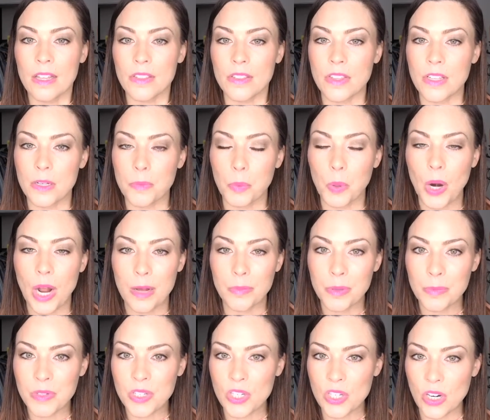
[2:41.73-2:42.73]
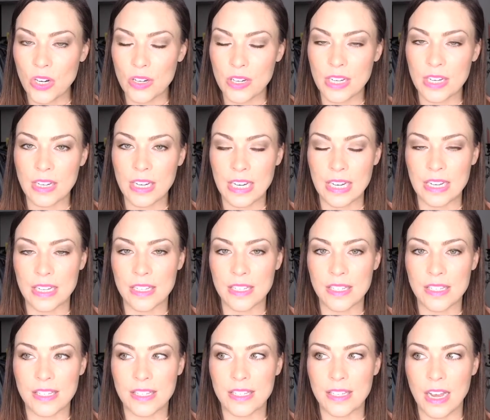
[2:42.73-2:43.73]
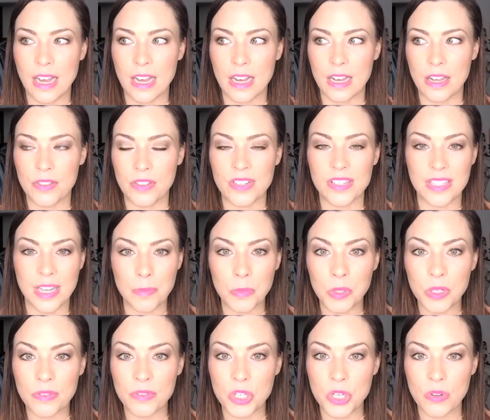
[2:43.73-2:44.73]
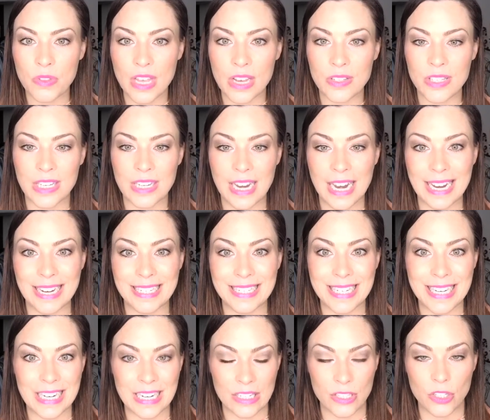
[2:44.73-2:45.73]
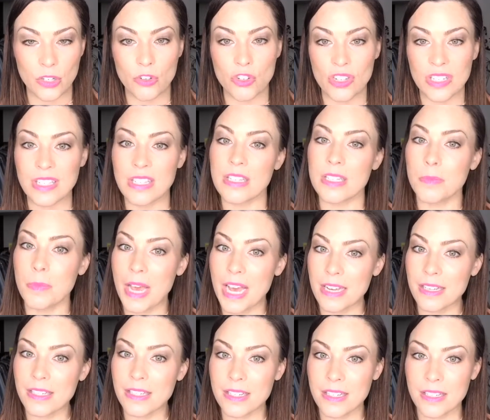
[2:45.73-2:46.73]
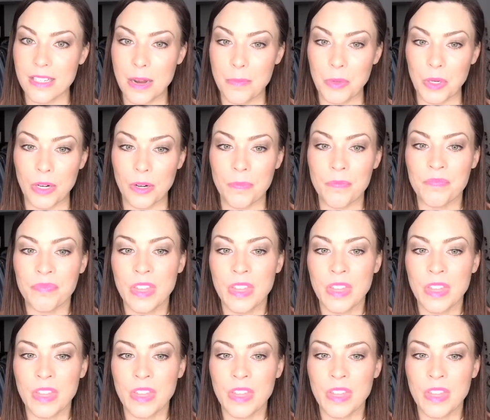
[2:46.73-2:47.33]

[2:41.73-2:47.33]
The problem started in the summer of 2018, so just this past summer.